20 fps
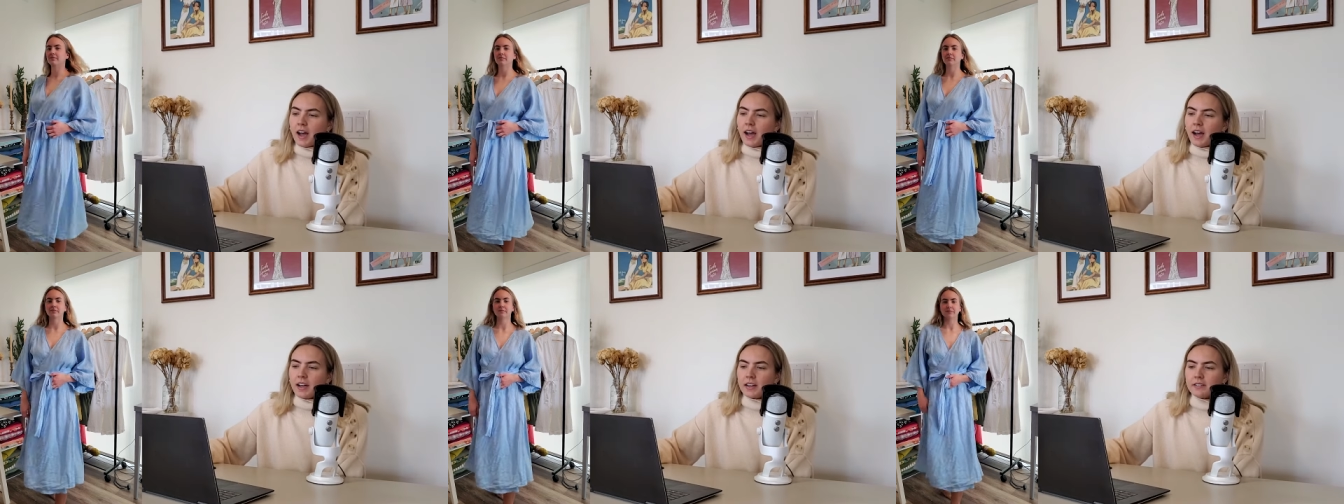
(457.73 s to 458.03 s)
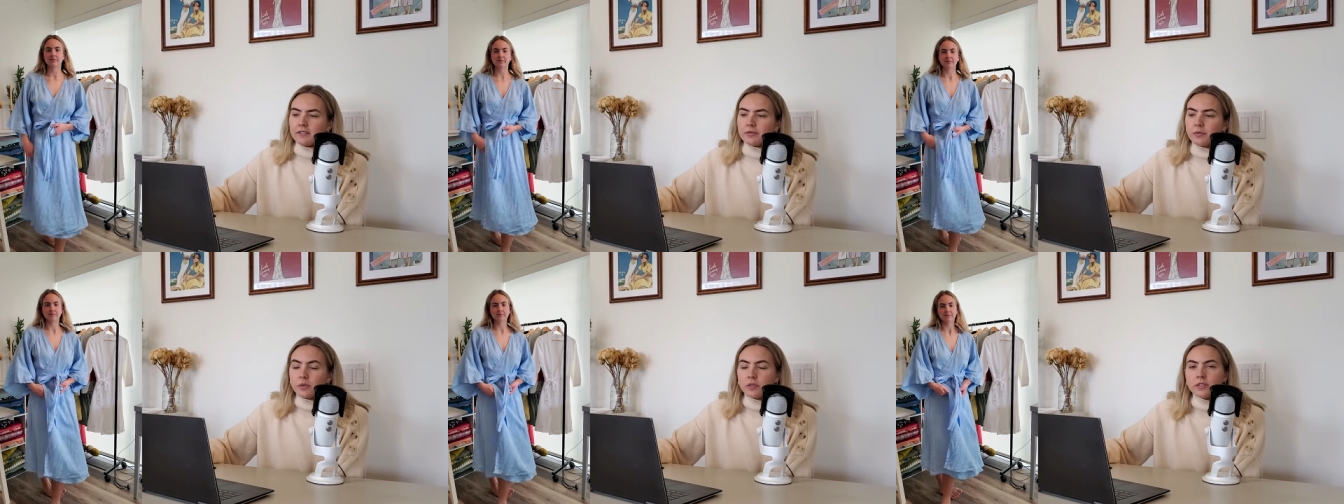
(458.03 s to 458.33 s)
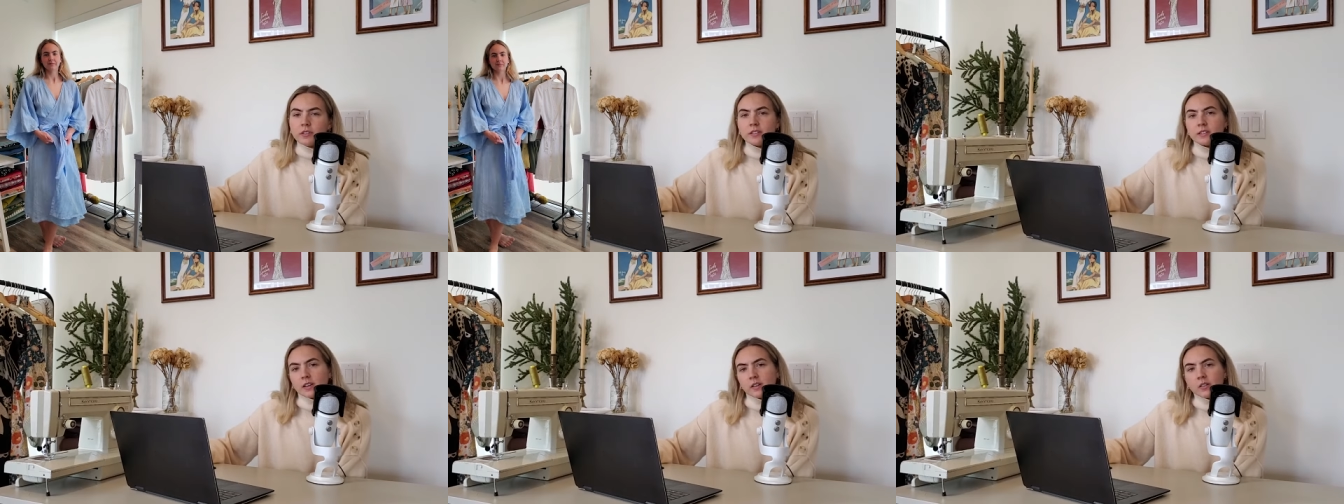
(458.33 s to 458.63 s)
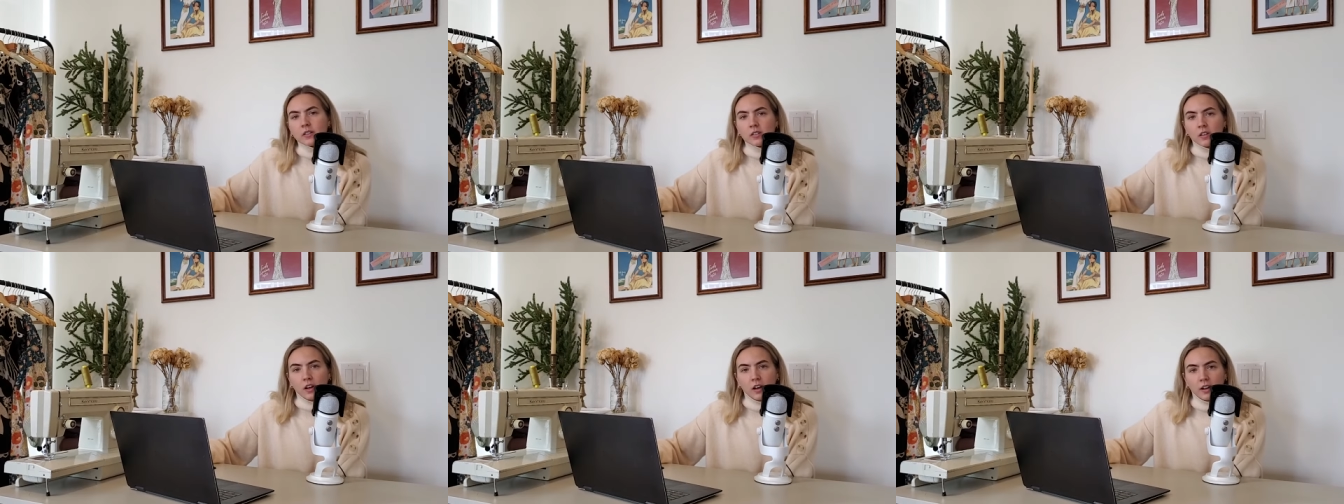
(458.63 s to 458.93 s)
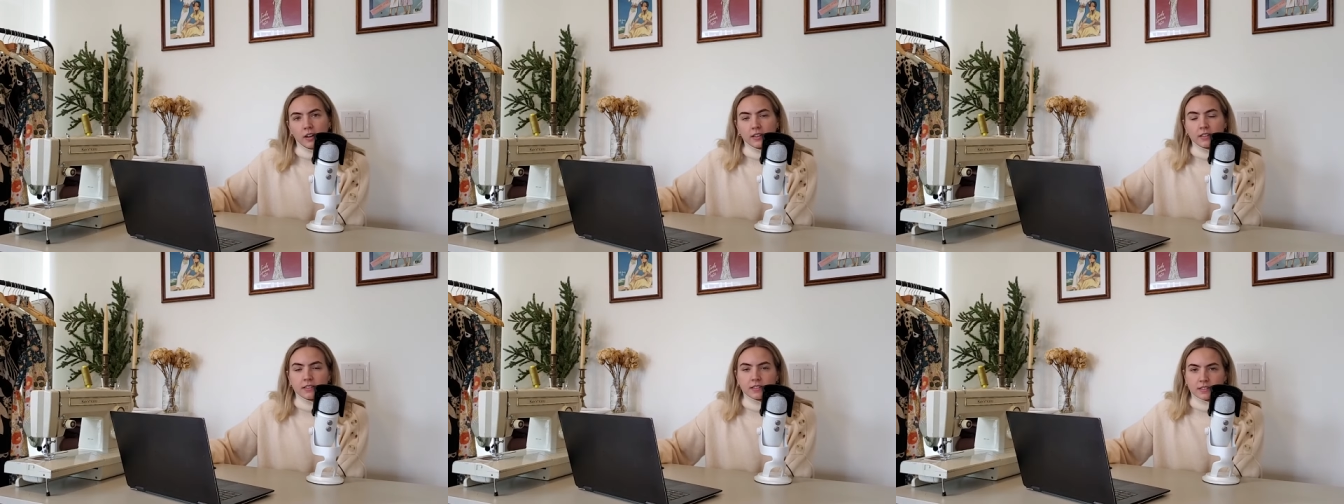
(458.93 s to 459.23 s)
I've worn this out a
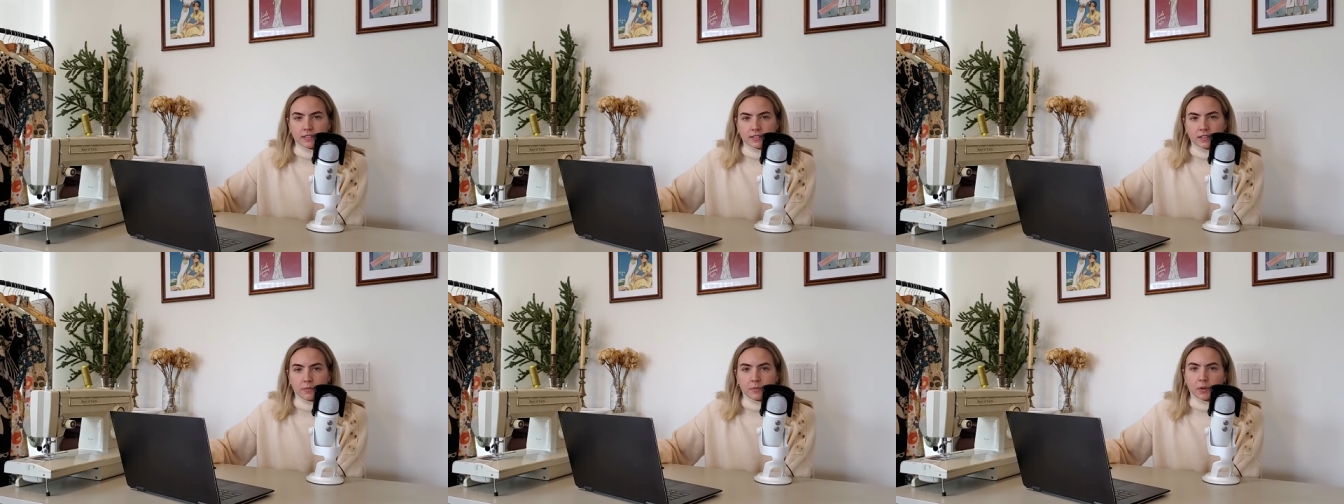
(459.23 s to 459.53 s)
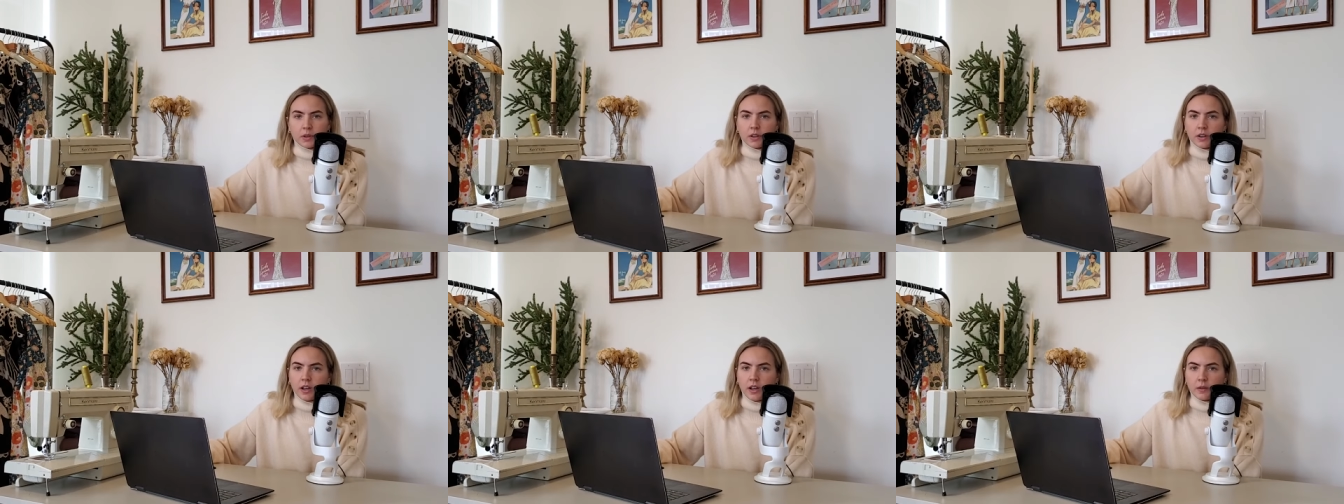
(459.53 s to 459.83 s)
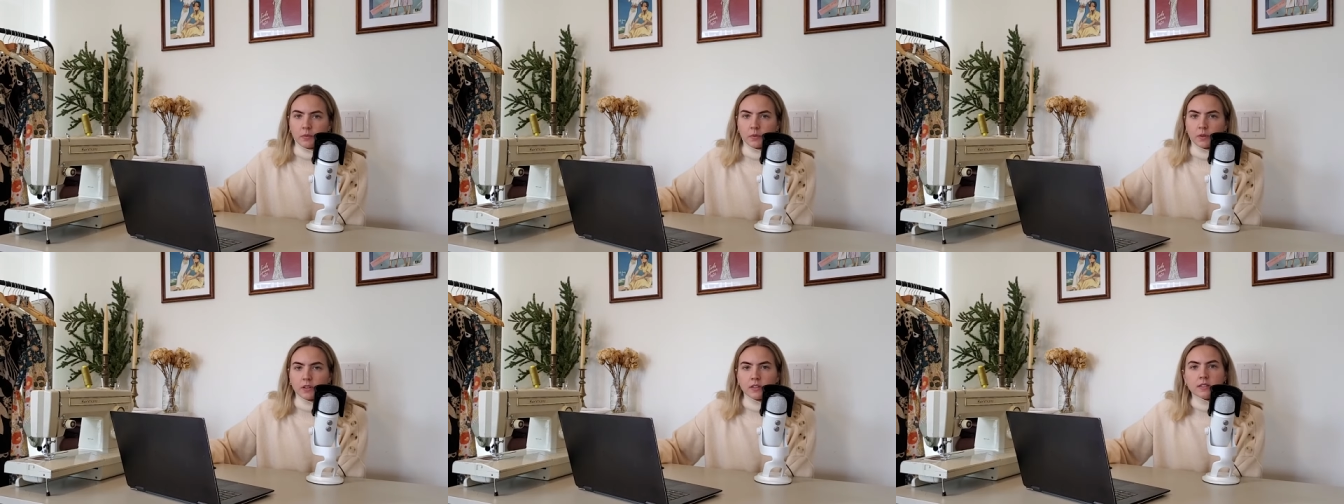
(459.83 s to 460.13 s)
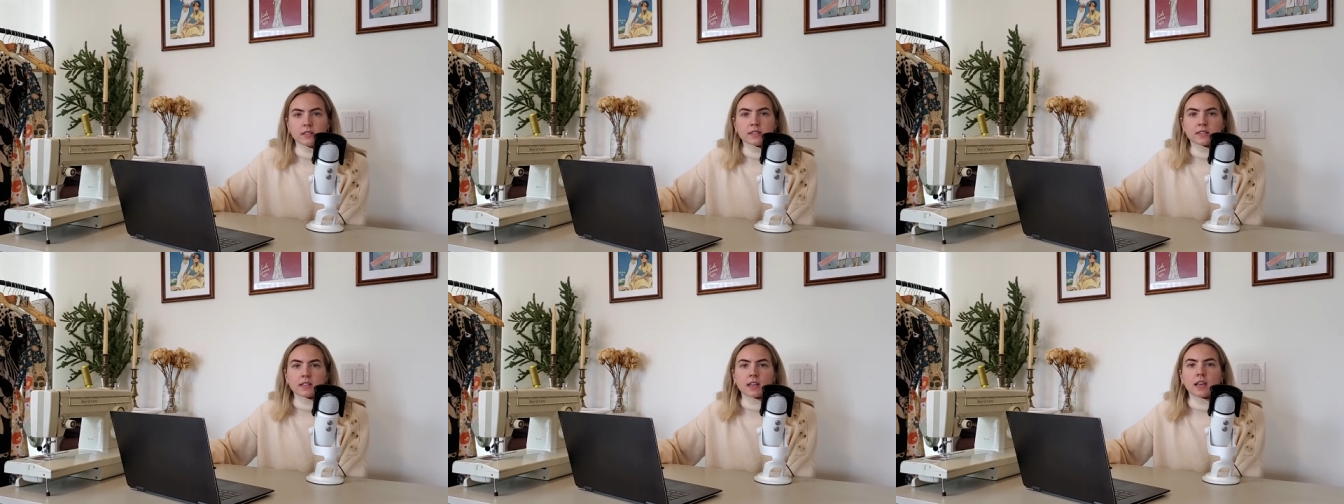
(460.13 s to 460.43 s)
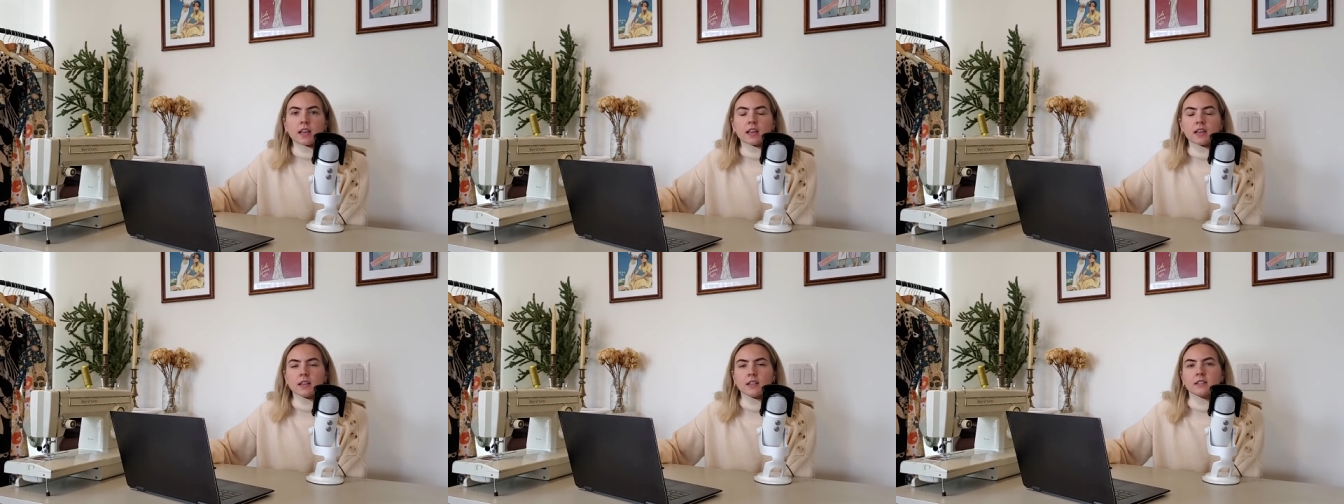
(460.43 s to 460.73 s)
lot in the summer. I wouldn't
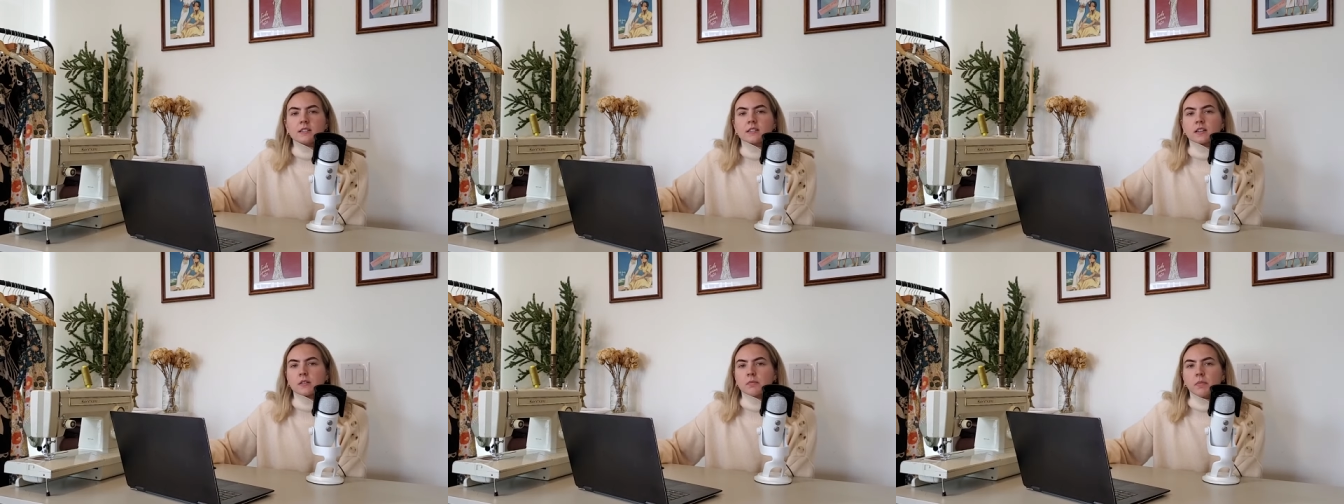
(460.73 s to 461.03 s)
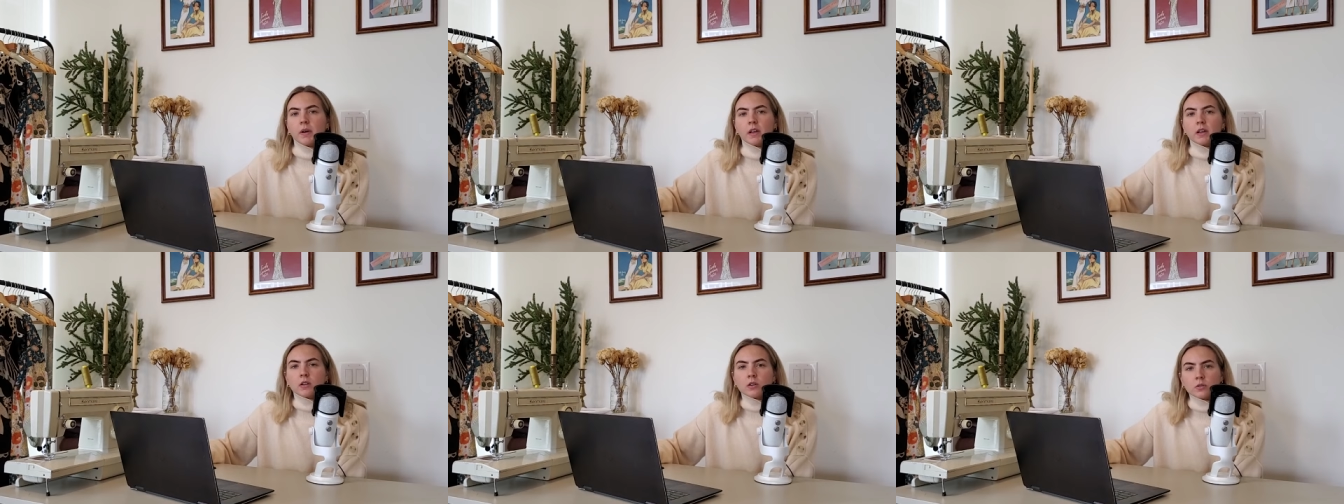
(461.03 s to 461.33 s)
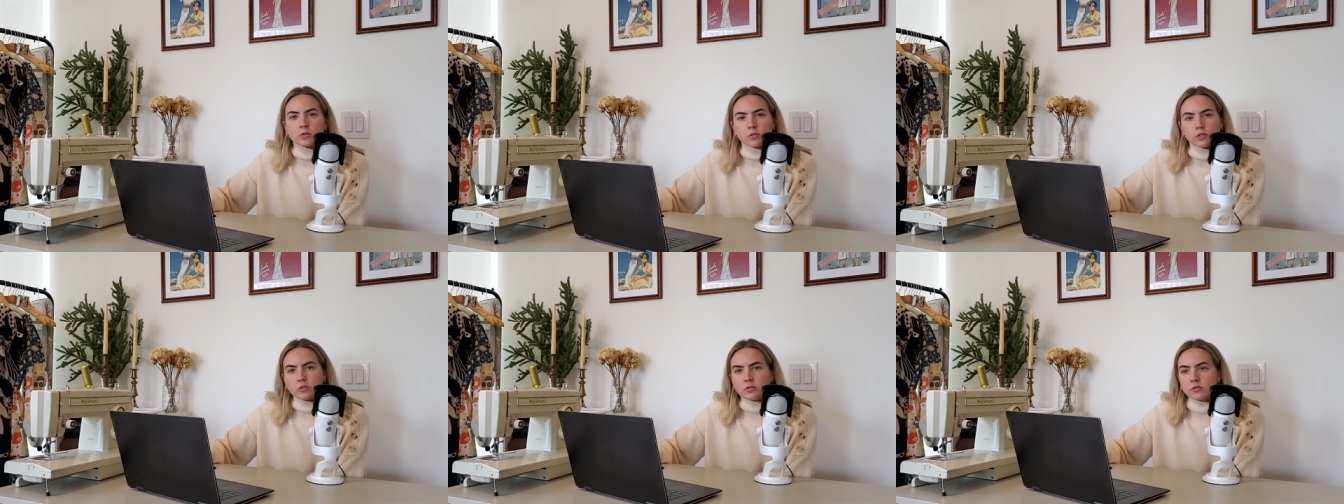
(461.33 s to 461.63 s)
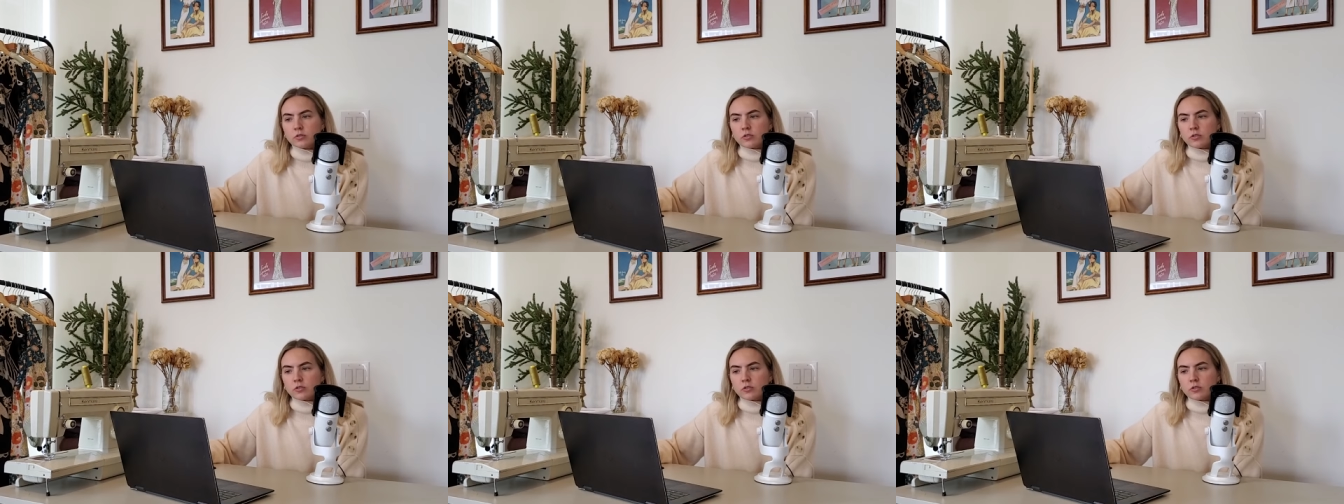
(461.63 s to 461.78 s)
say it's like my go to